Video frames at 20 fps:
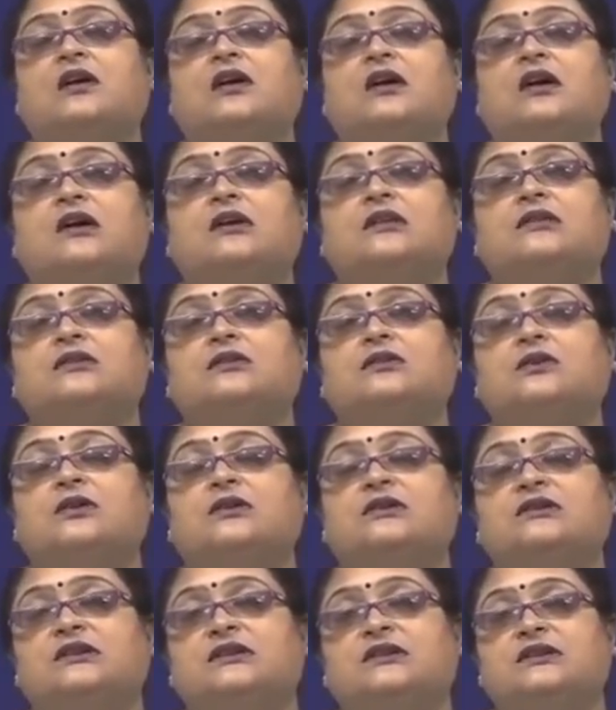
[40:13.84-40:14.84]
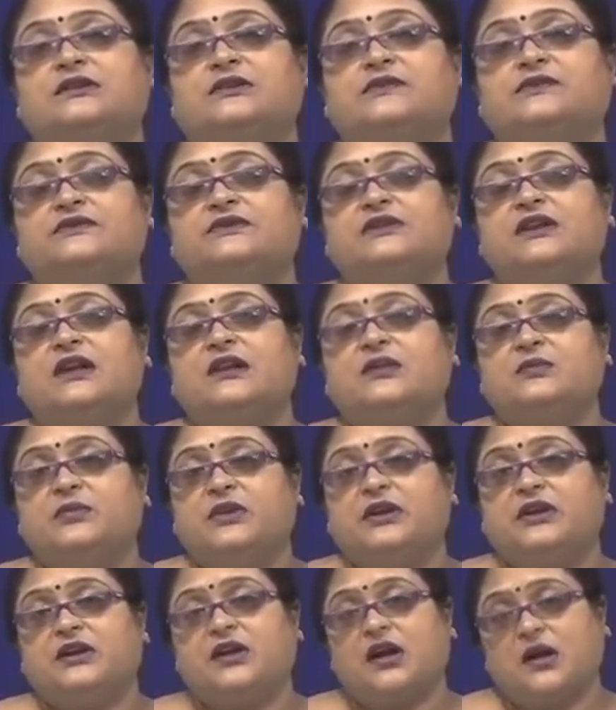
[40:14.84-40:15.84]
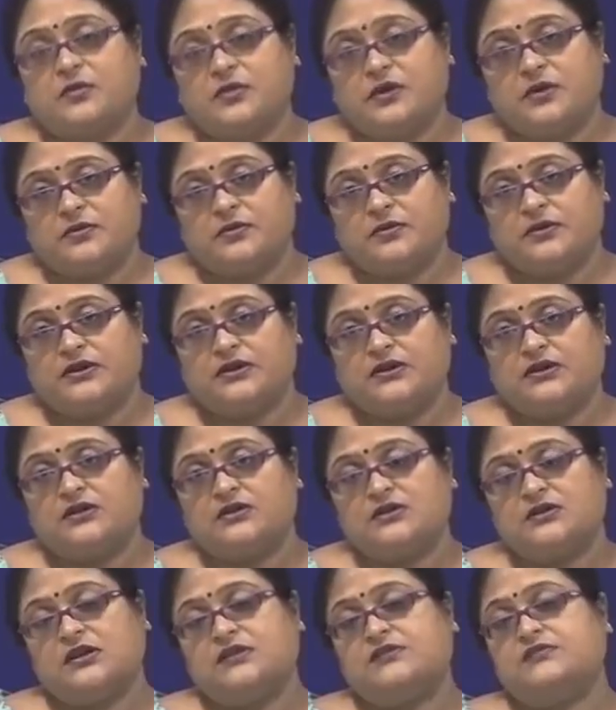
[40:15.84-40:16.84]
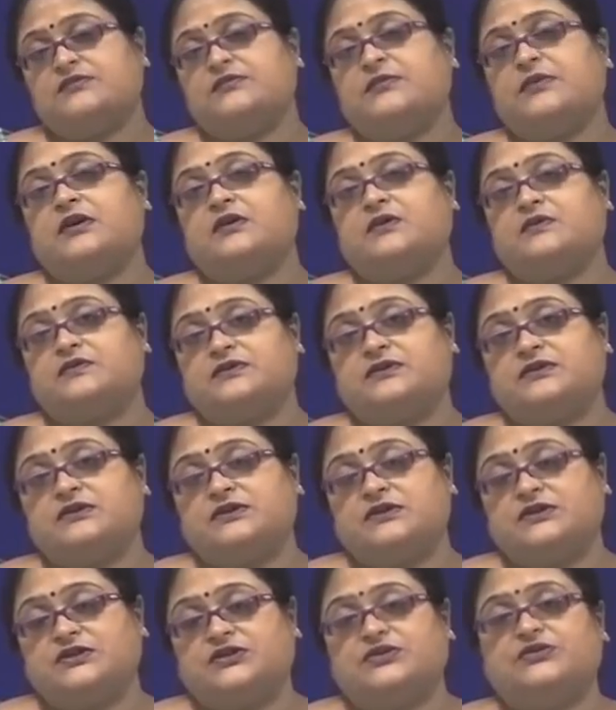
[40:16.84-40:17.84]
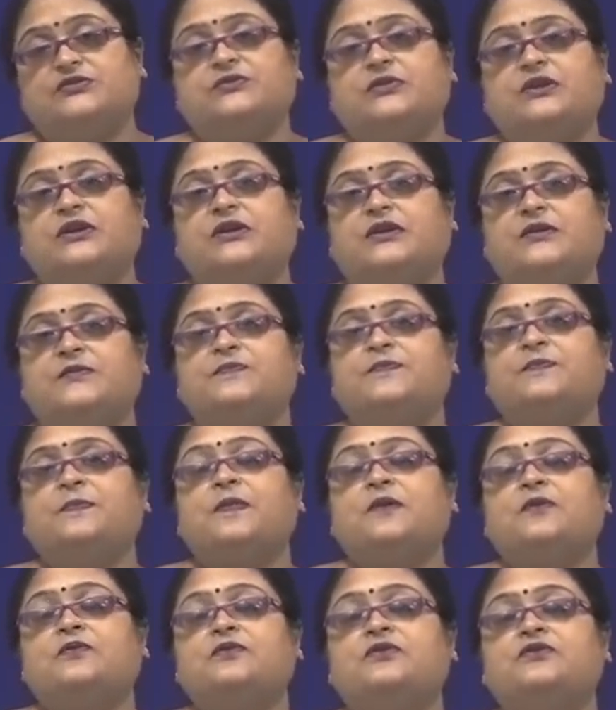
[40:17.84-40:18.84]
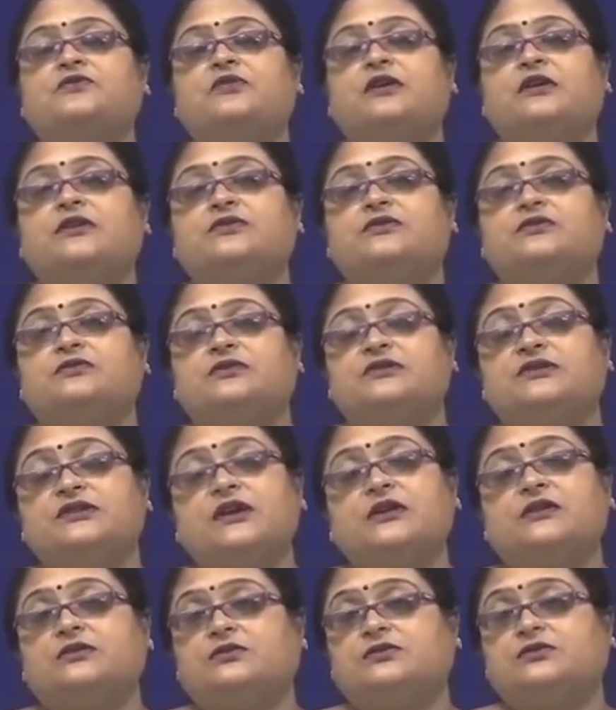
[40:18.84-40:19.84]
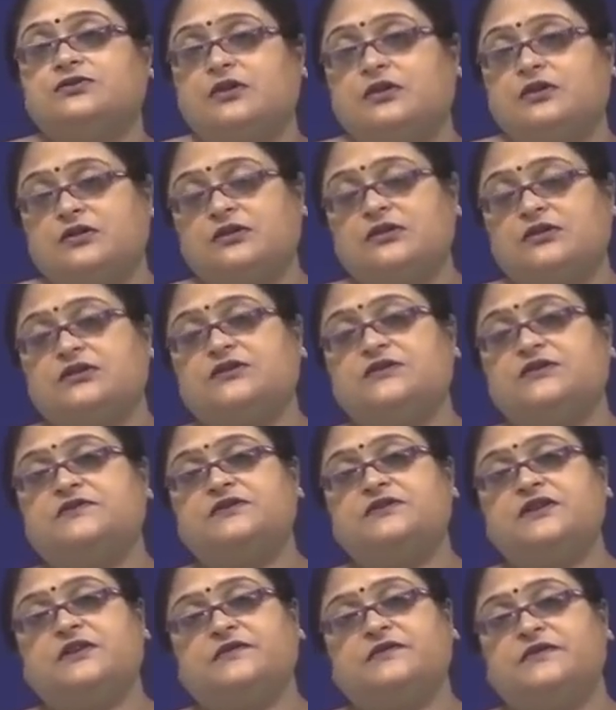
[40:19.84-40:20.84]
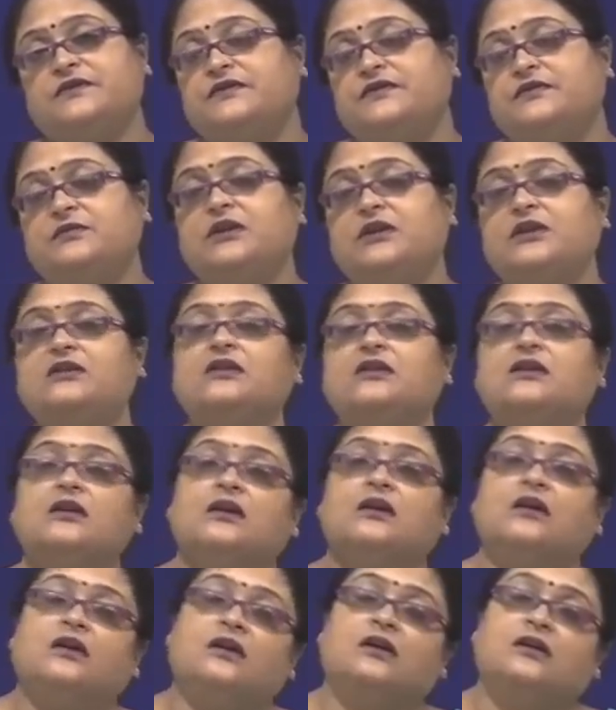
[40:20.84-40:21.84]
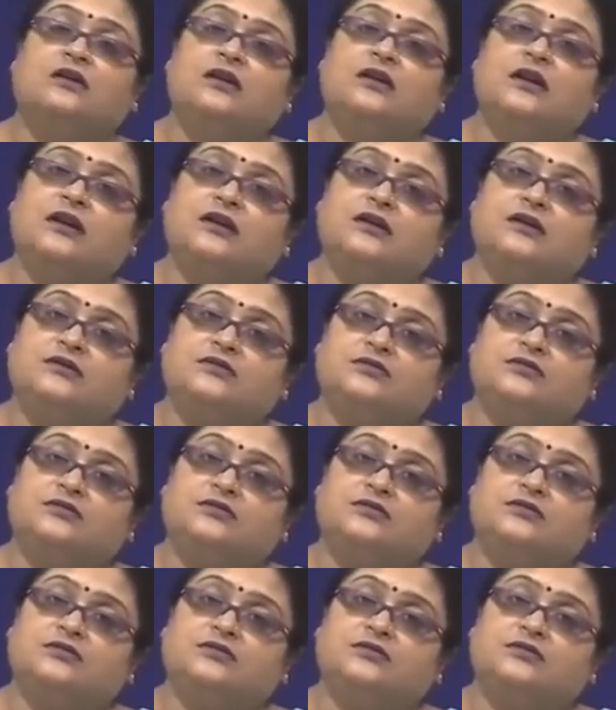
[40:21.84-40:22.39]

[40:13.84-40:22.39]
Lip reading: other alternatives that may come up in the latter part of the decision making. We try to reject those alternatives and we remain like